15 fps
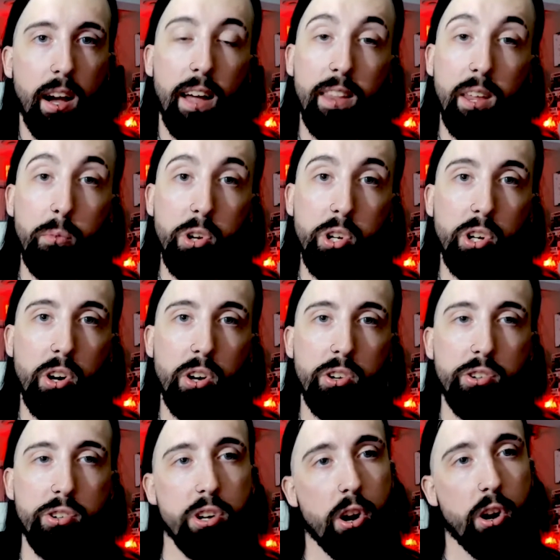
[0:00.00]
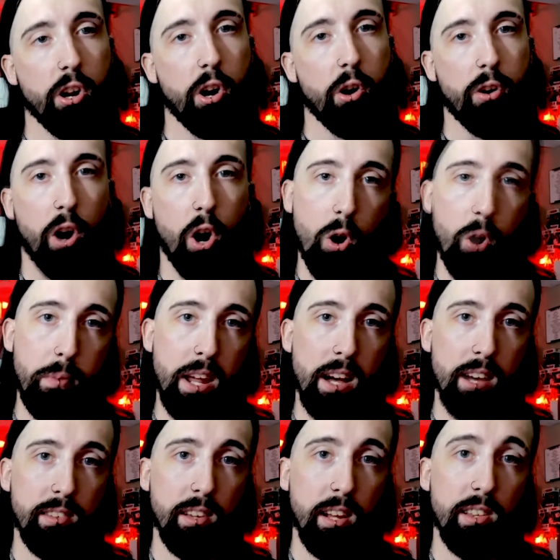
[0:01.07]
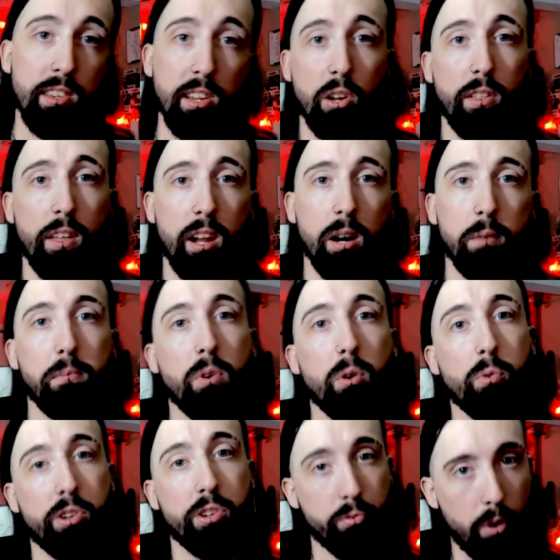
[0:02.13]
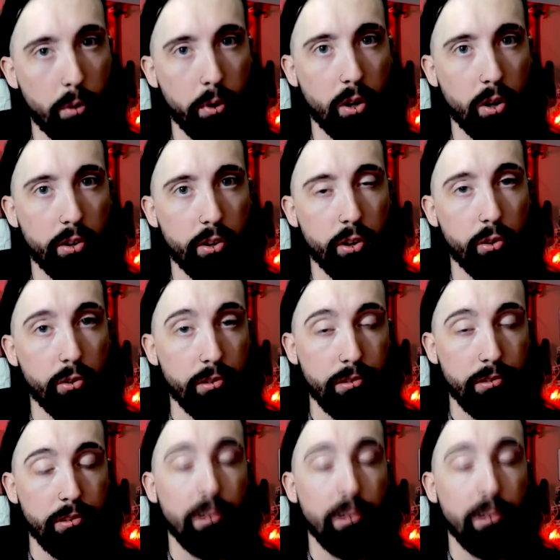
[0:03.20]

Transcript: And then what you're going to do is you're going to go to O B S and set that up, which is what we're going to do